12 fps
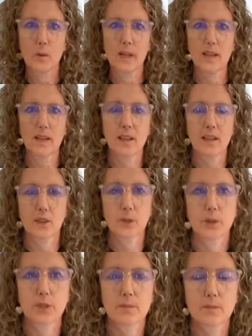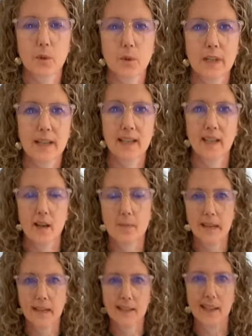Well, good morning. I
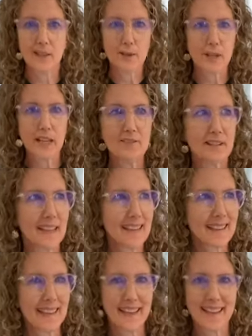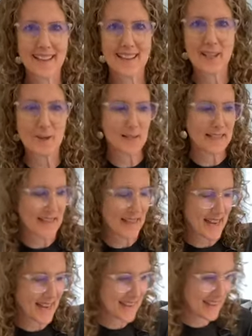mean, good evening there,
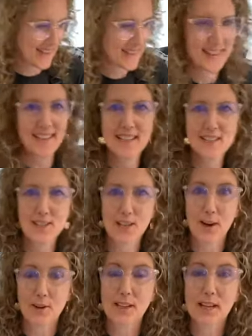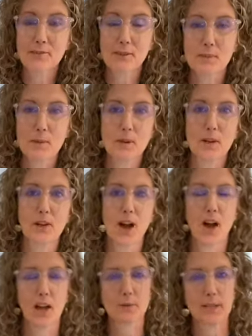USA. It's Sharon here from the blog
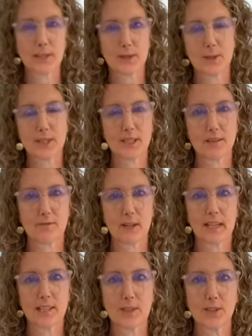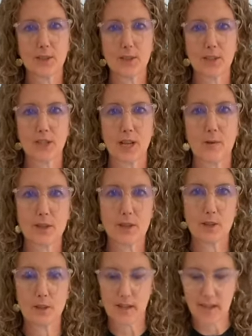I Restore Stuff, ready to share with
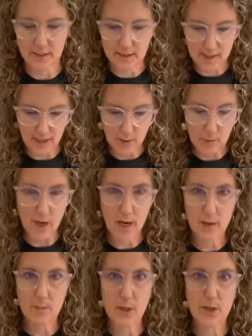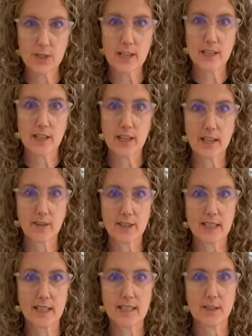you another DIY project here
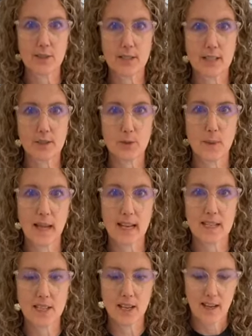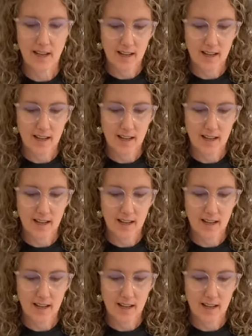on the Essential Stencil page.